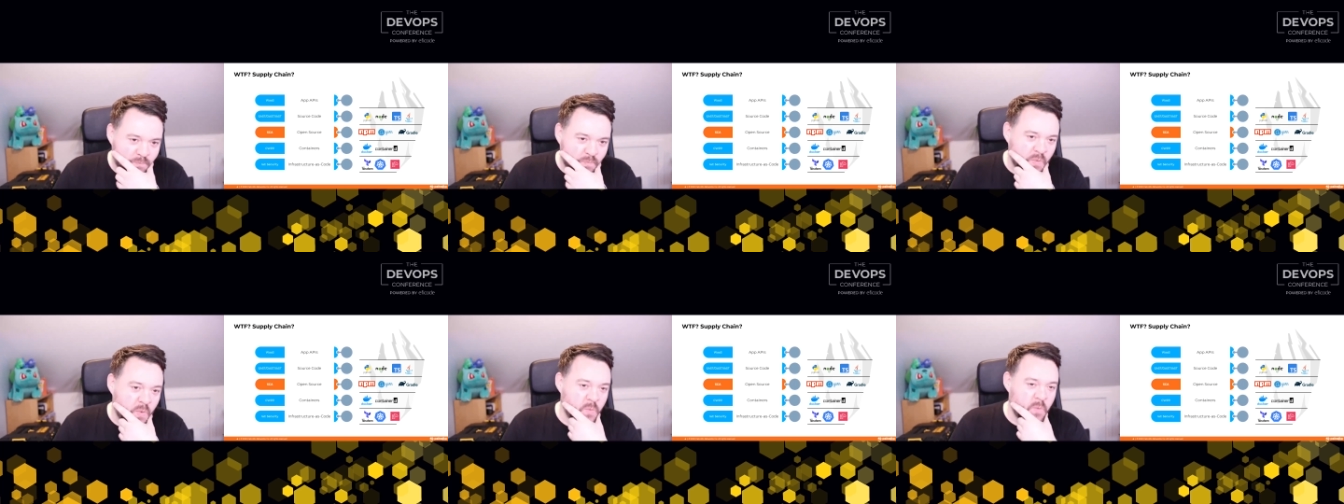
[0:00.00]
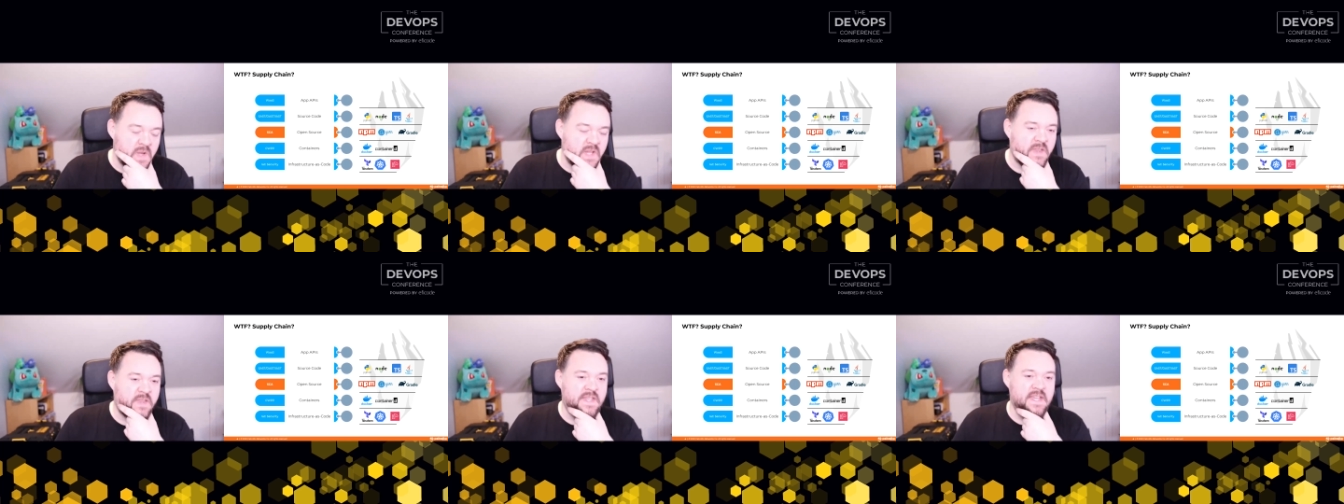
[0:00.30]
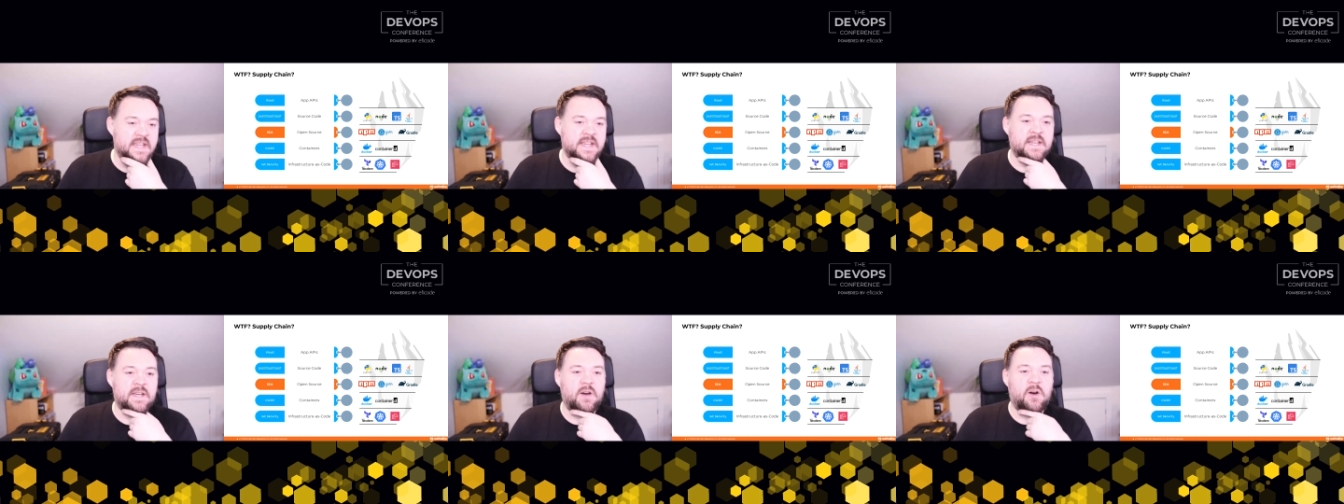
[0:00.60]
we
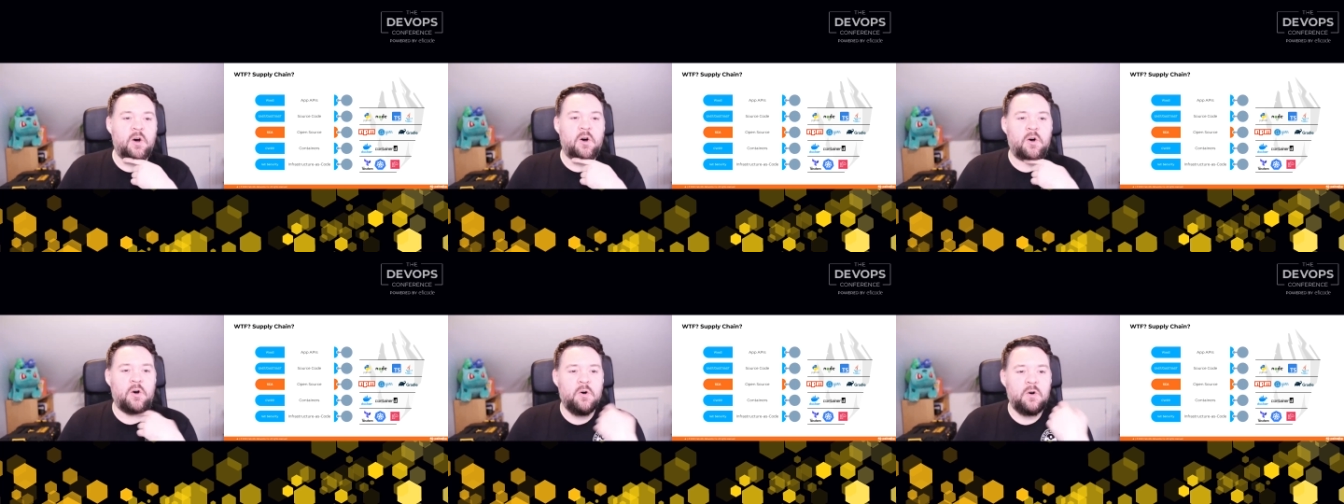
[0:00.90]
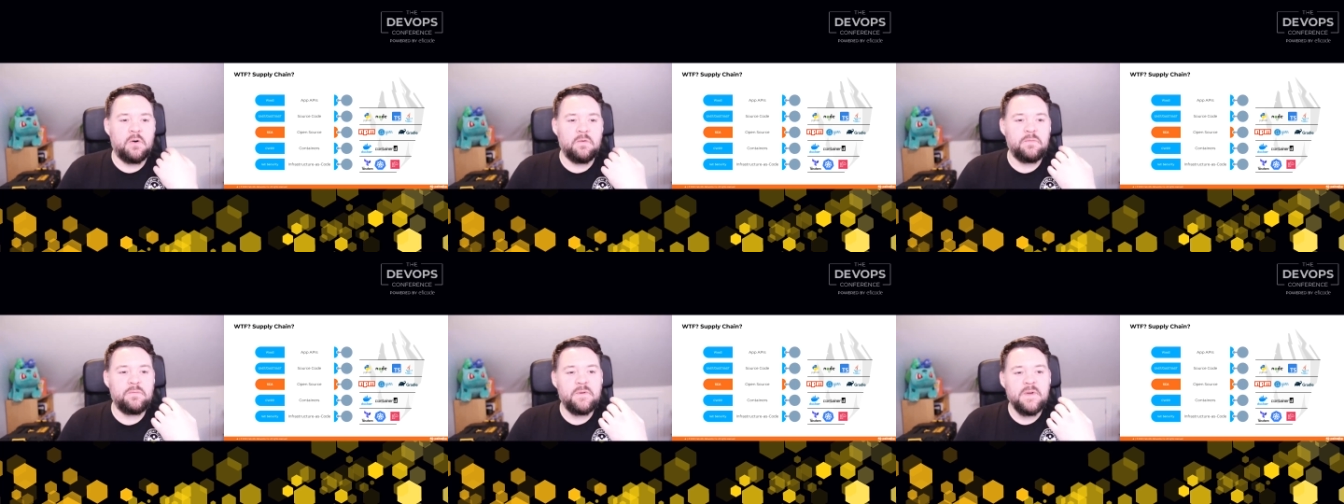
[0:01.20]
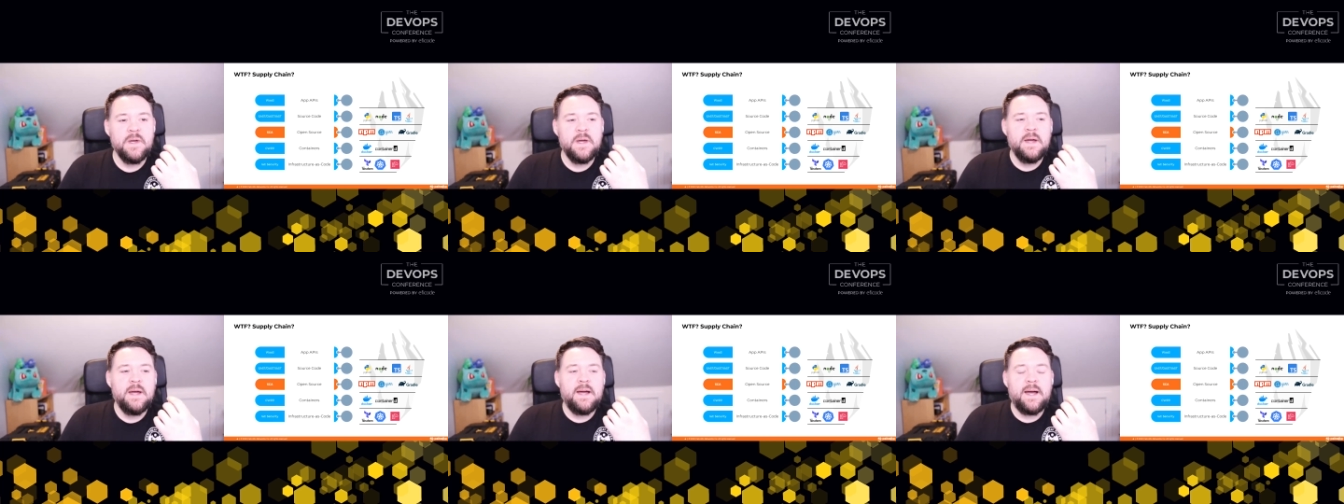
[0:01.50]
think of
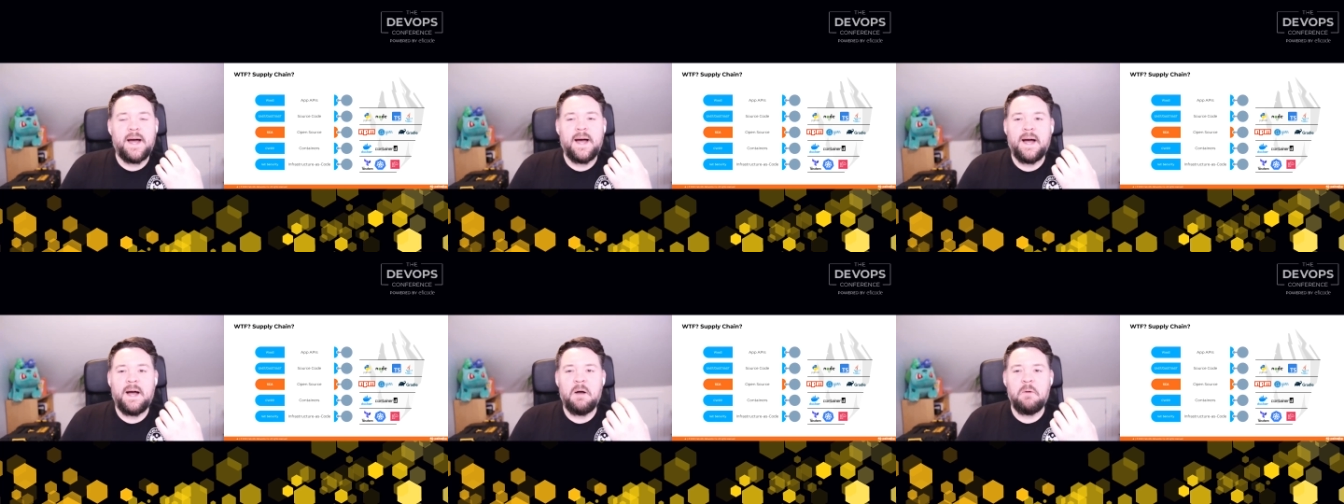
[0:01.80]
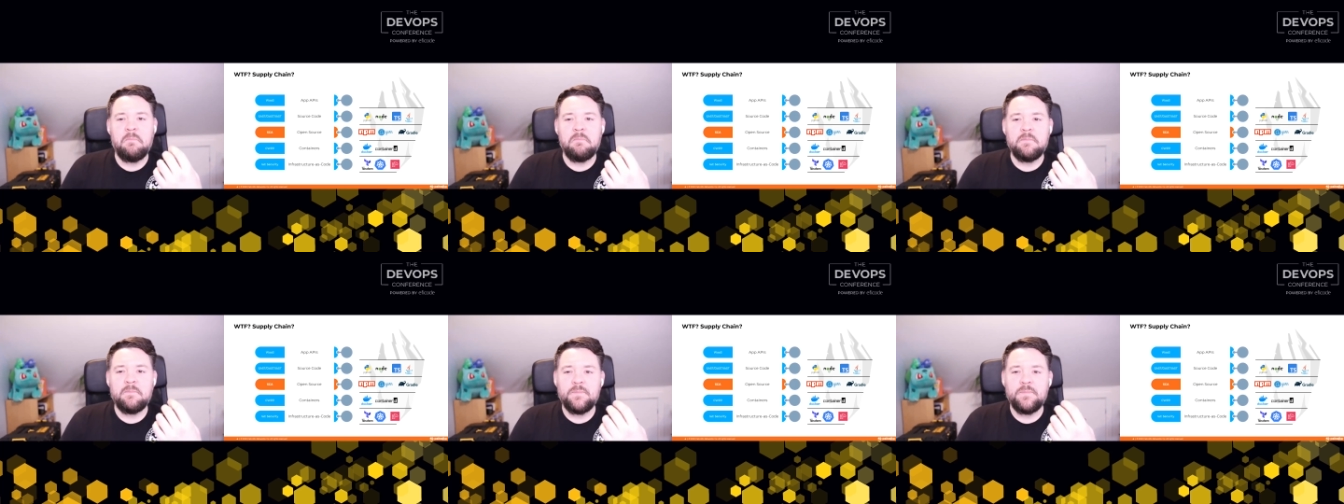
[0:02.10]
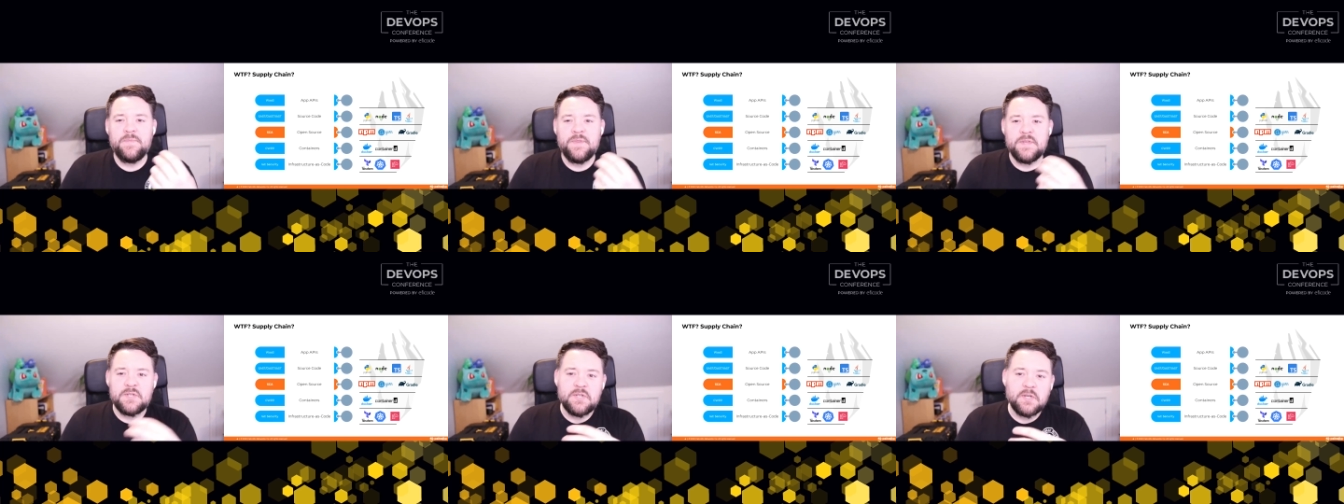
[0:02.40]

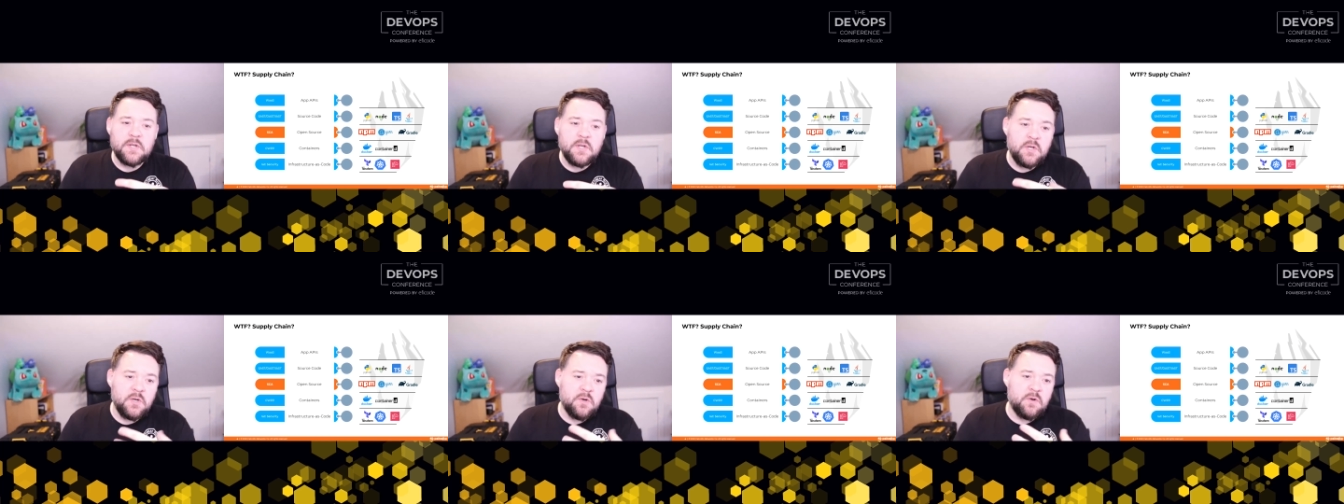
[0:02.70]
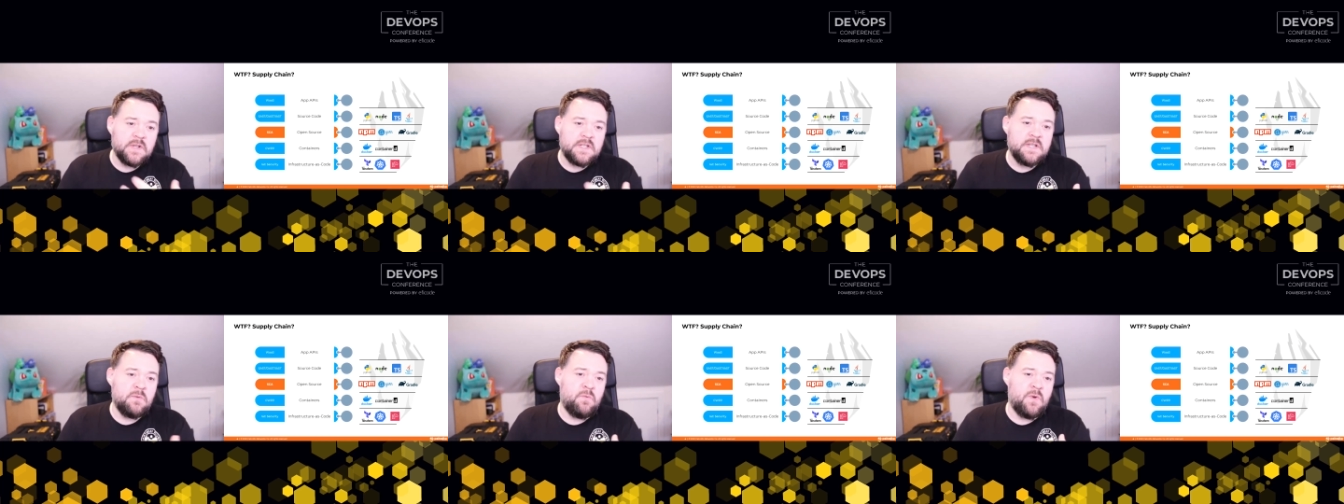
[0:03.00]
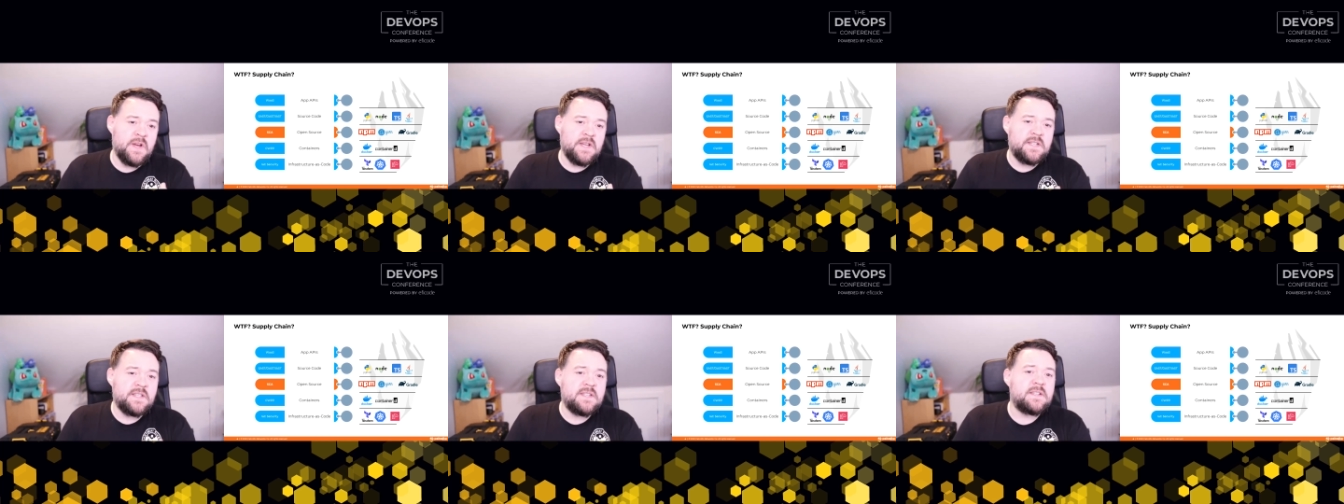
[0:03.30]
the security
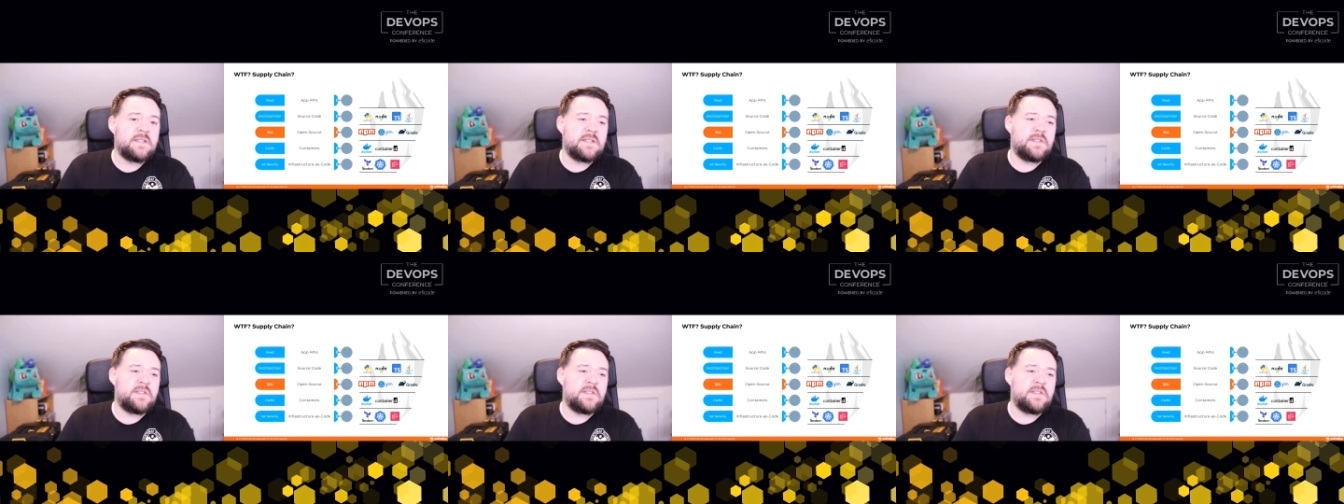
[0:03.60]
risks,